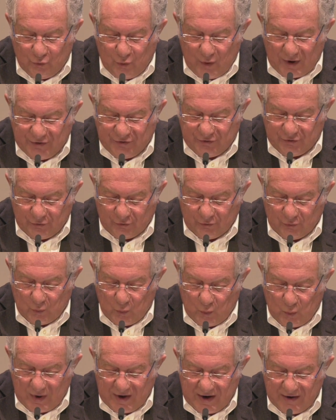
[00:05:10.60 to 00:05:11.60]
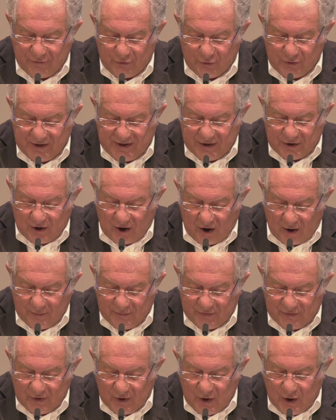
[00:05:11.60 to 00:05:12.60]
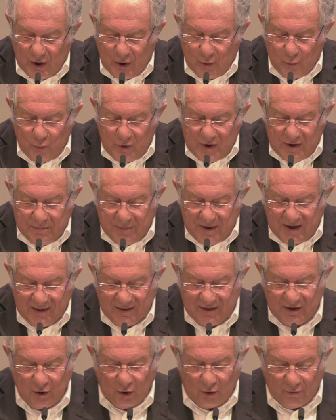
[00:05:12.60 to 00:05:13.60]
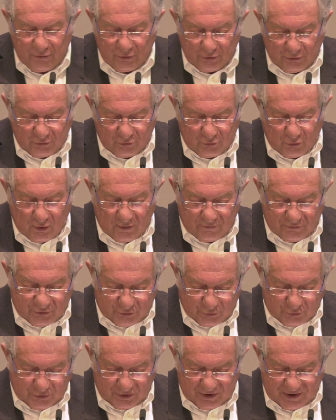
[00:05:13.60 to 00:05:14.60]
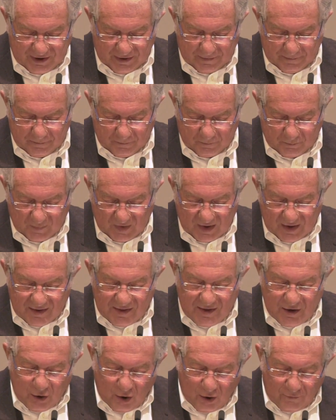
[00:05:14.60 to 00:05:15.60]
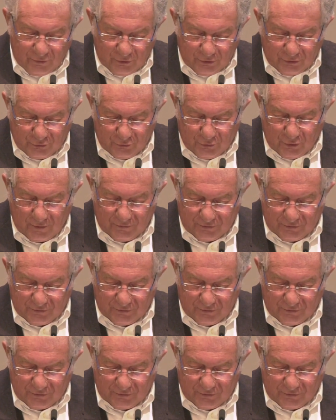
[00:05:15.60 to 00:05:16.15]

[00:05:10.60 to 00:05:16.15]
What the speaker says: question, whenever it comes, will be the overthrow of Turkey. The overthrow